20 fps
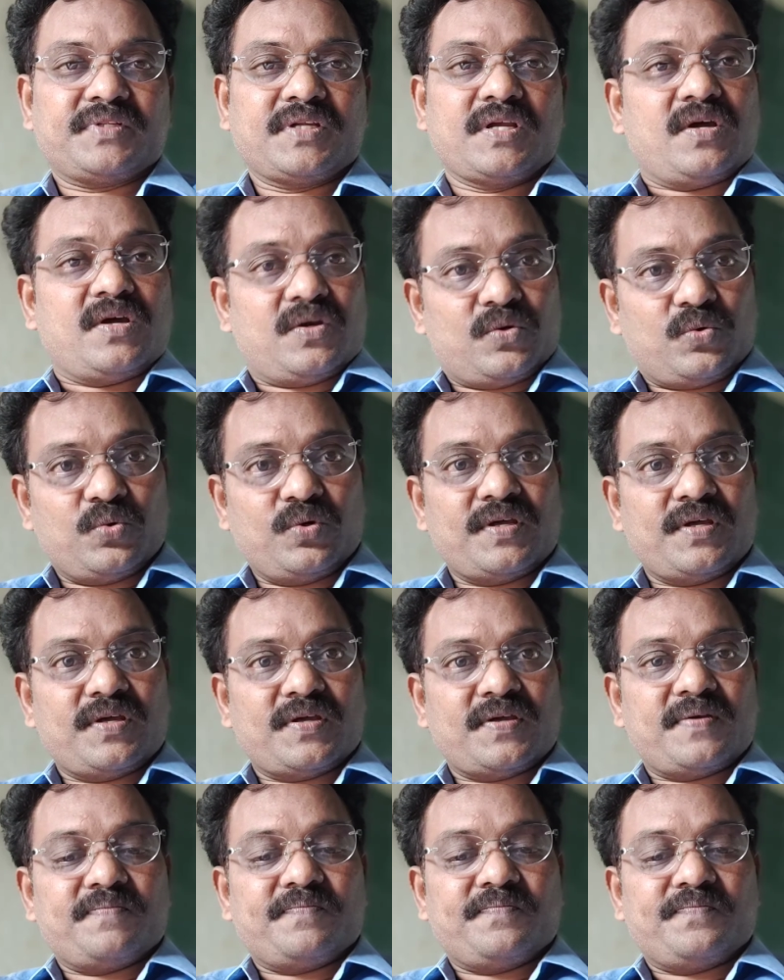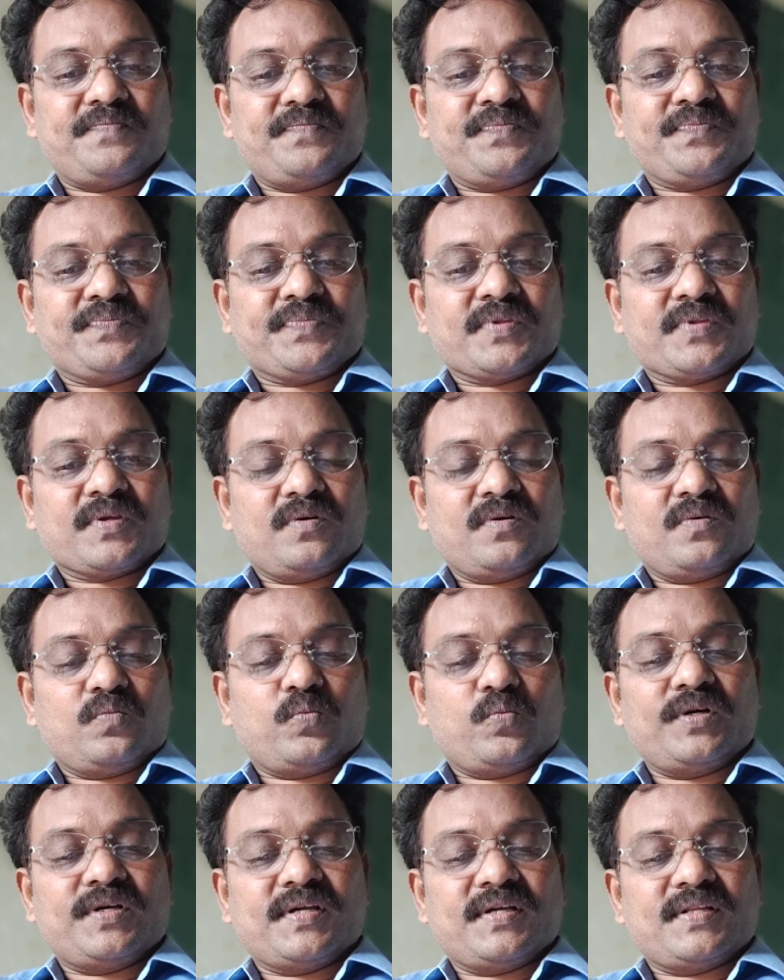Today,
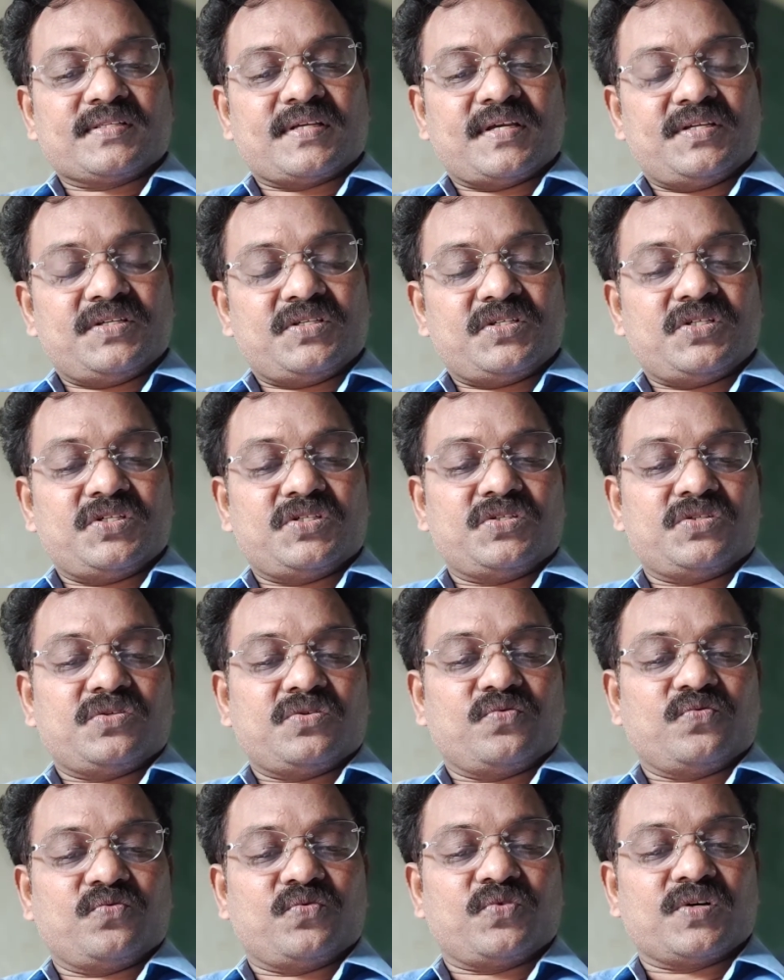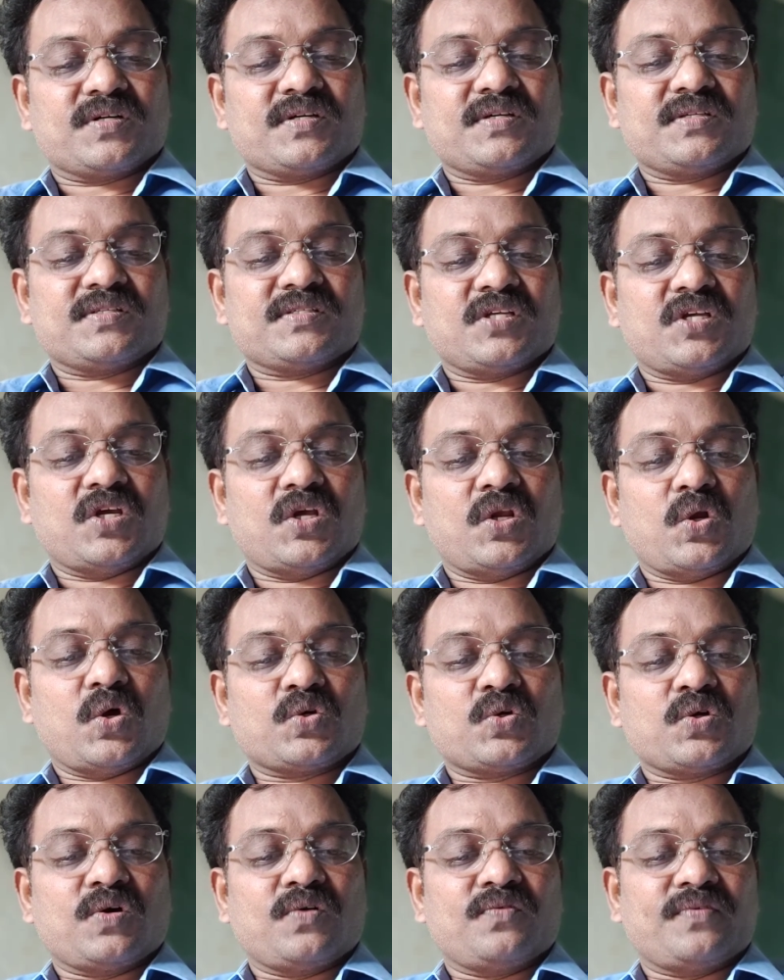political scientists focus a lot
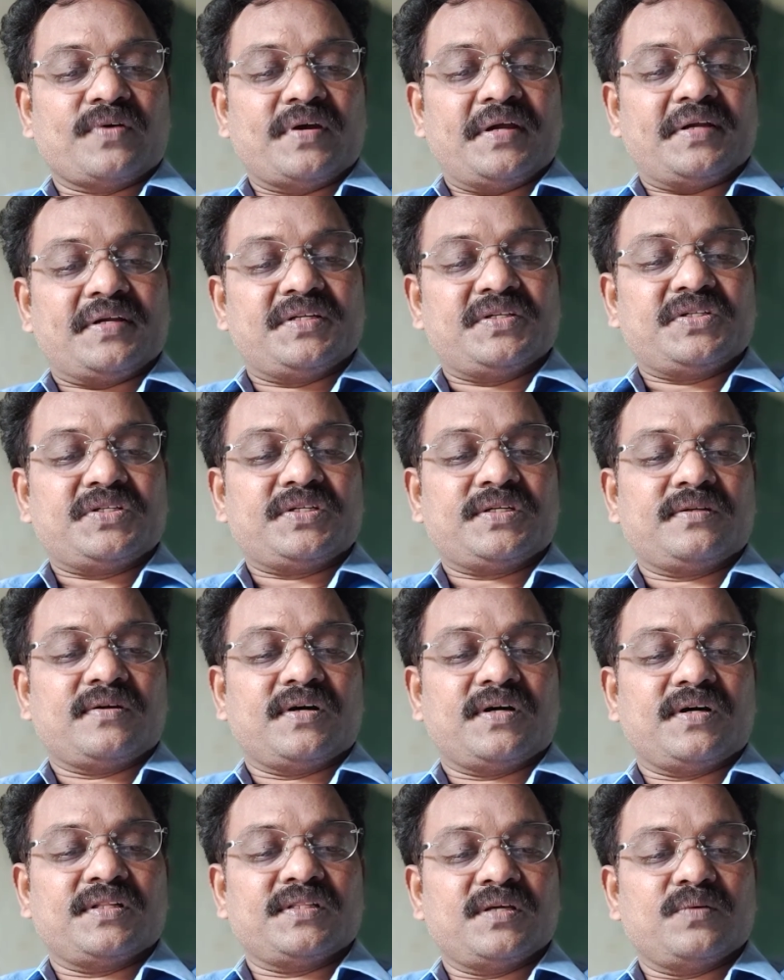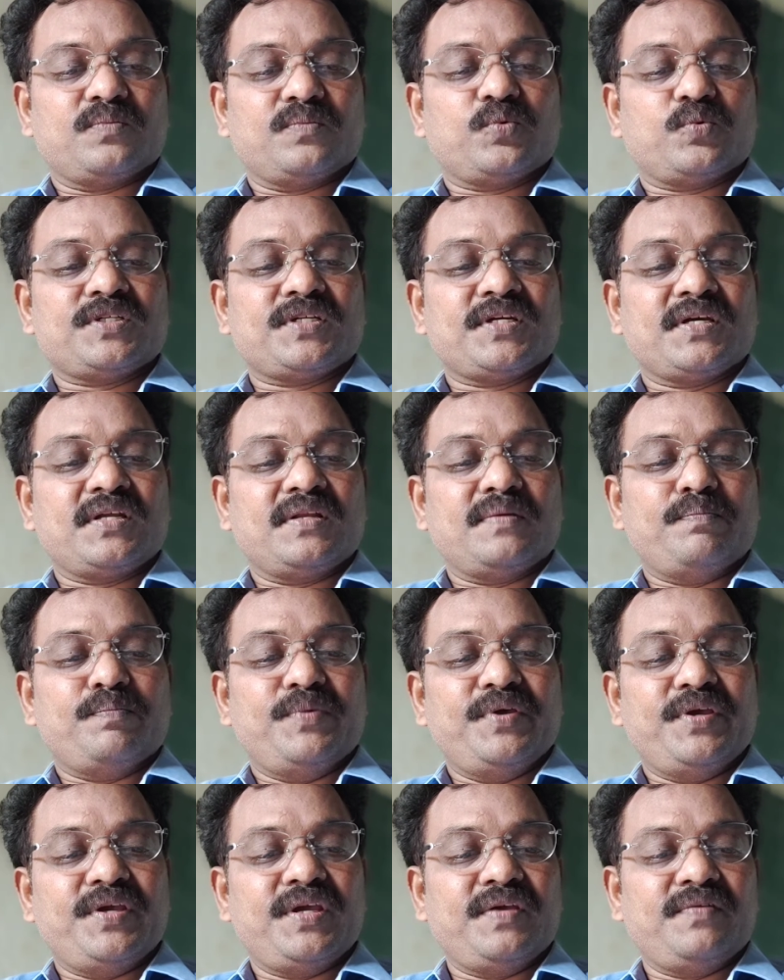of attention on the political
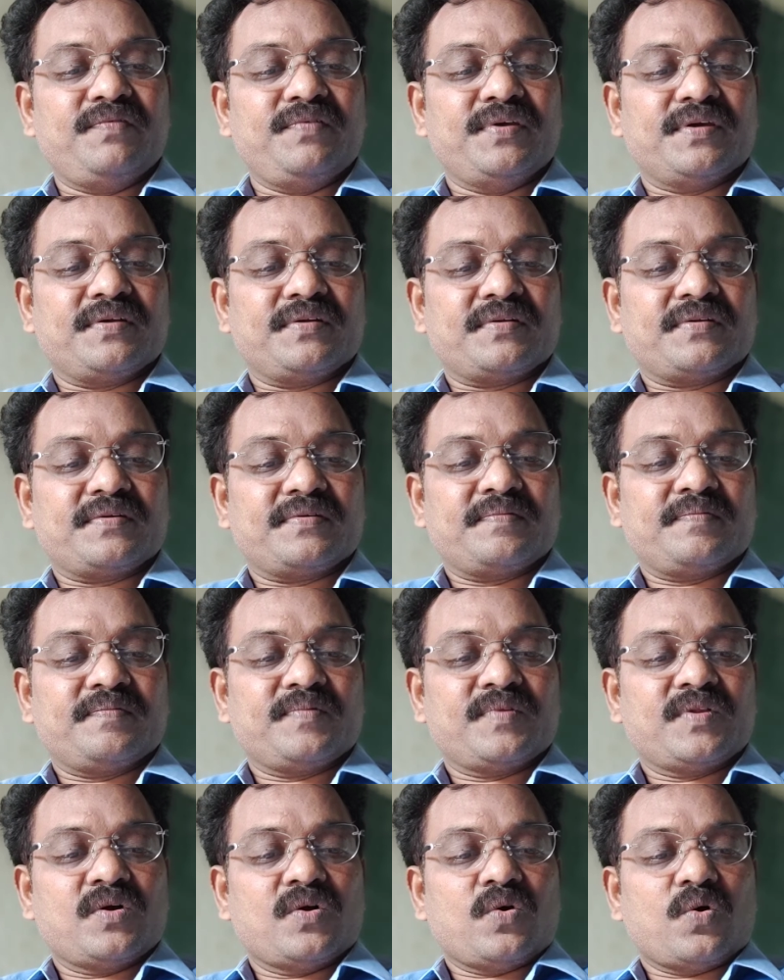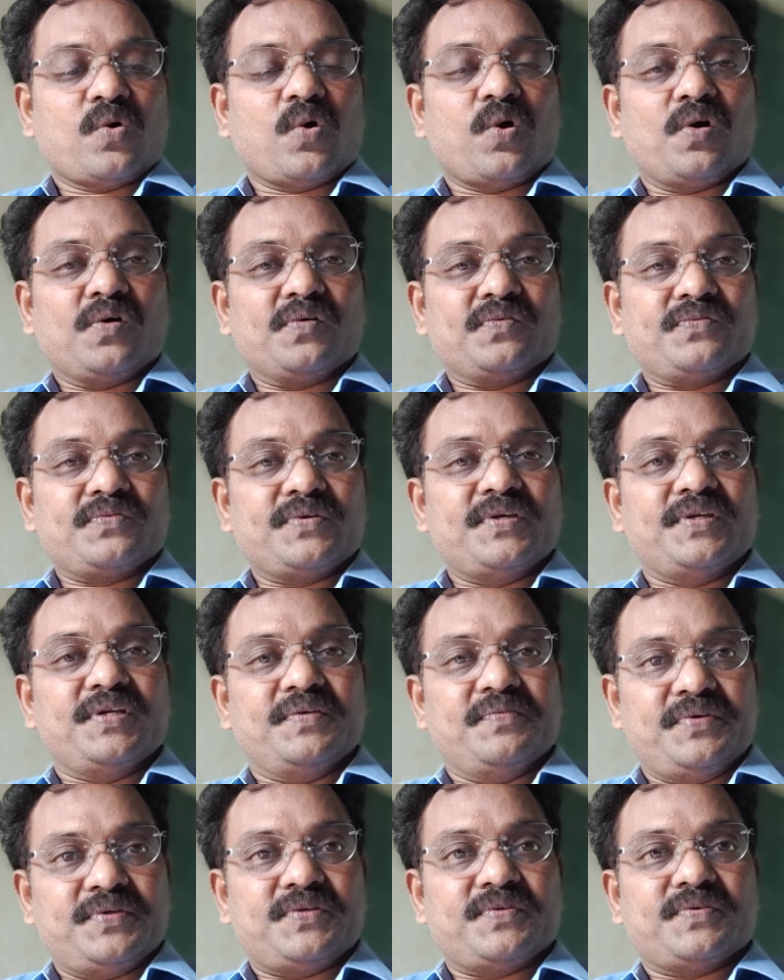behavior of
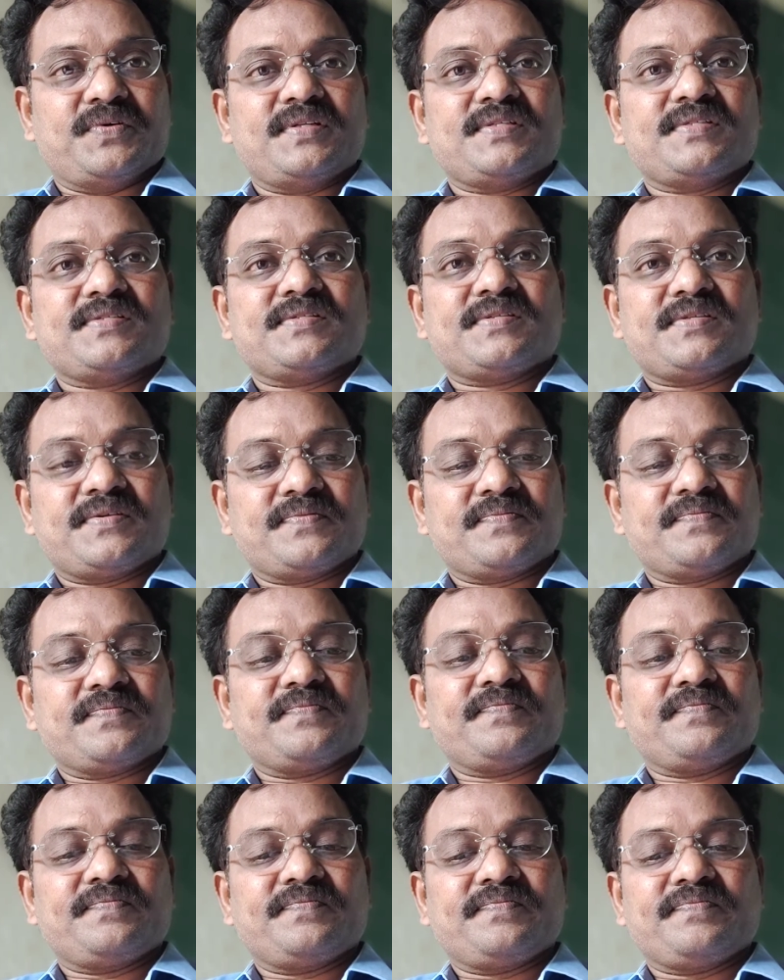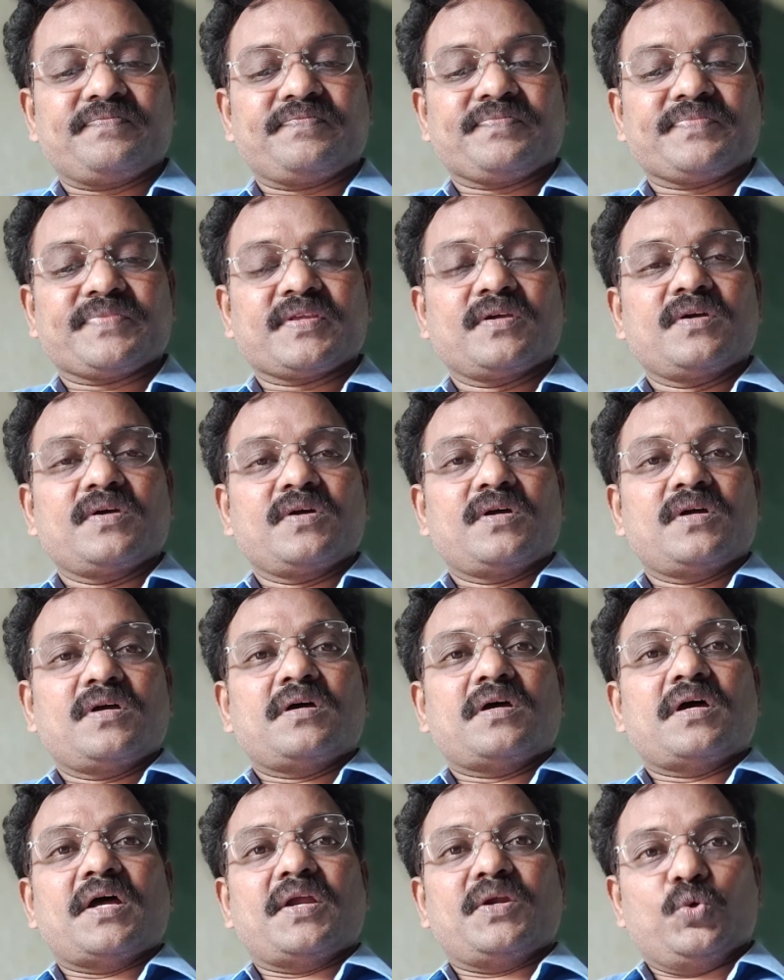individuals
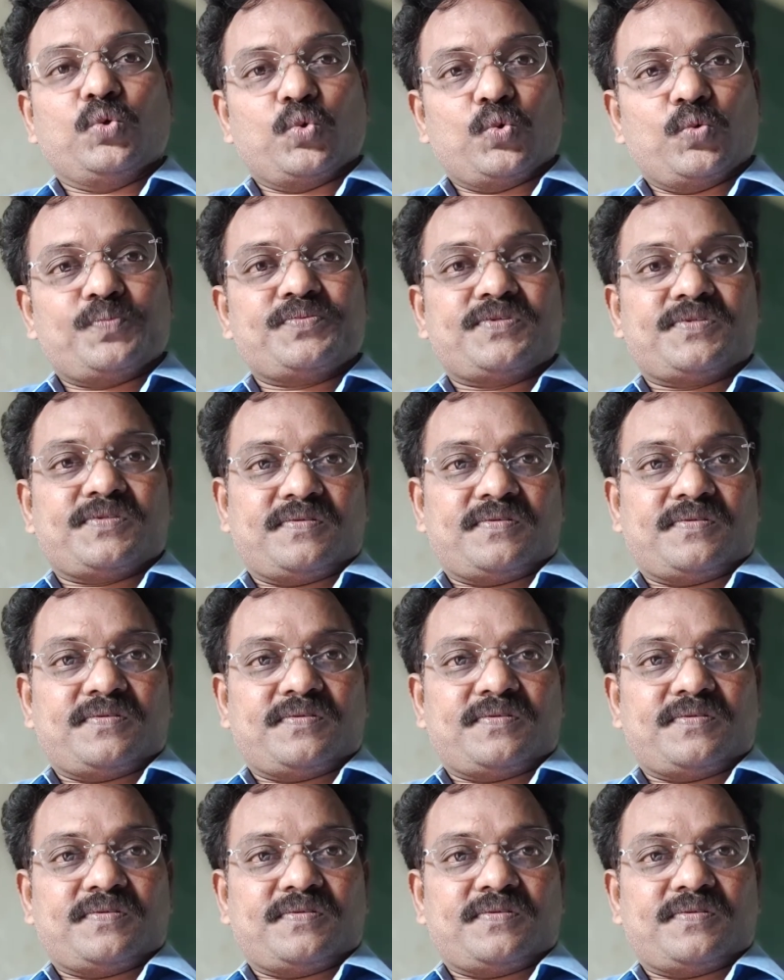and groups.